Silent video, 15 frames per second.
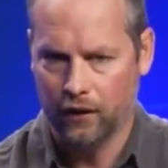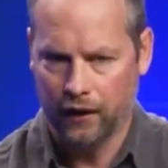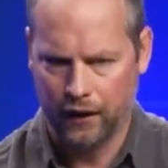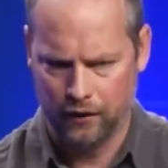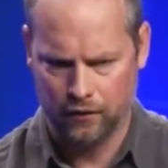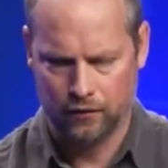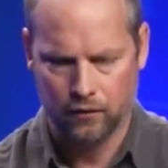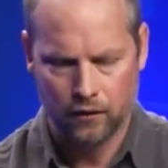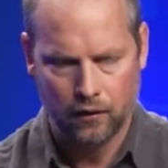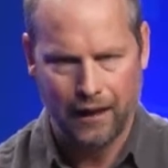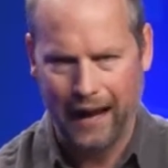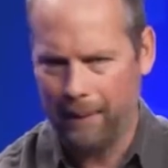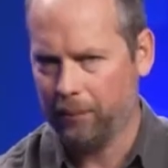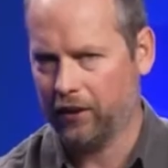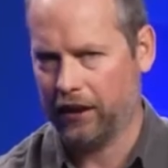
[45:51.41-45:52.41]
And
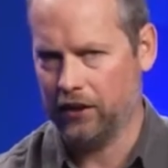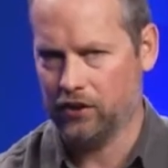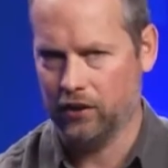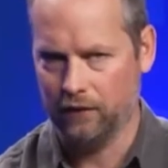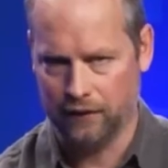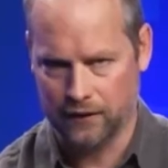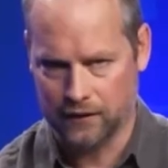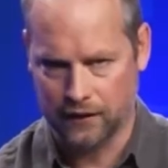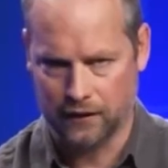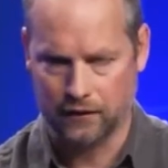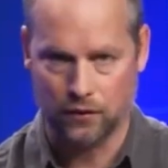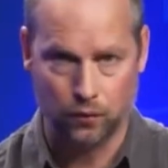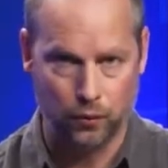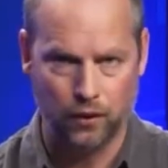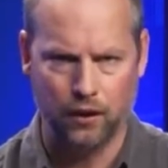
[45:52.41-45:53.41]
application of these things
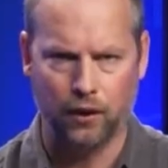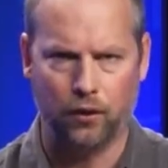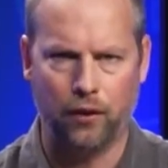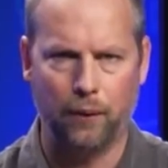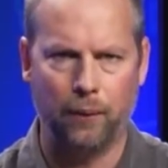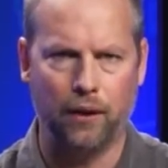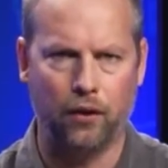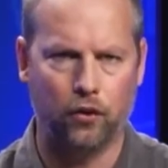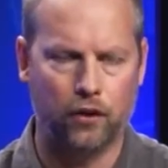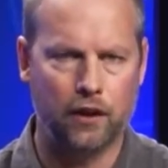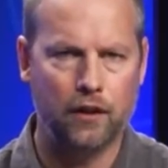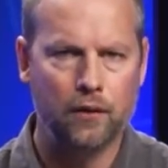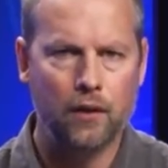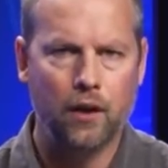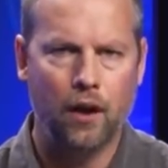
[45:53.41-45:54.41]
is really a great way to learn it.